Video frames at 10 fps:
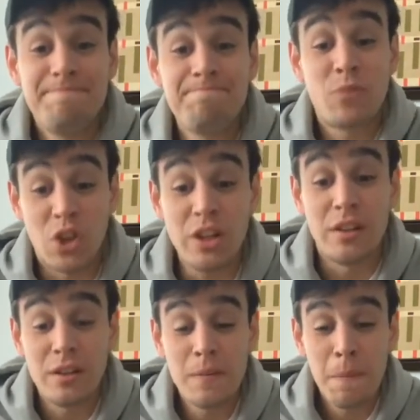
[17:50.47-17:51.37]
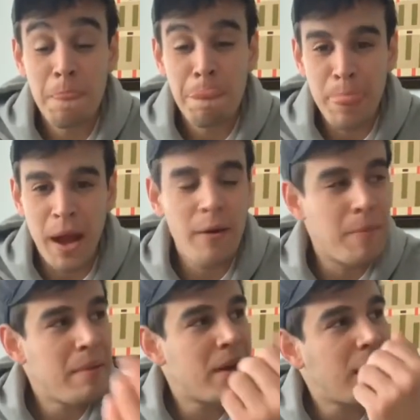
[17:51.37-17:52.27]
Good. Wow,
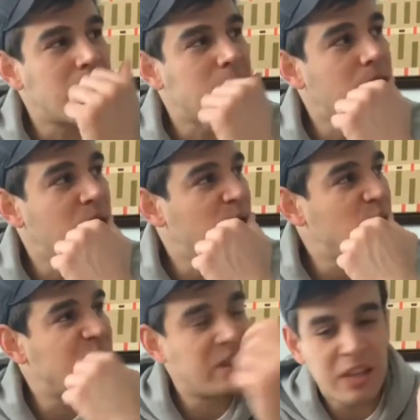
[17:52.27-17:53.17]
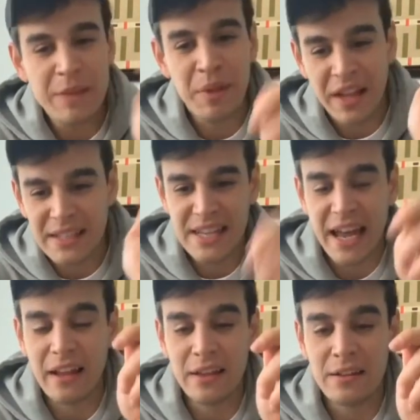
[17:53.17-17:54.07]
maybe I could do that. Keep like a
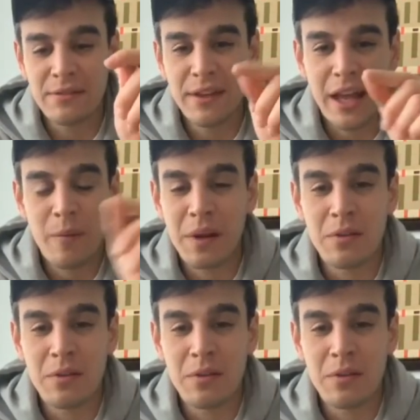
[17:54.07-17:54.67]
tally of like how many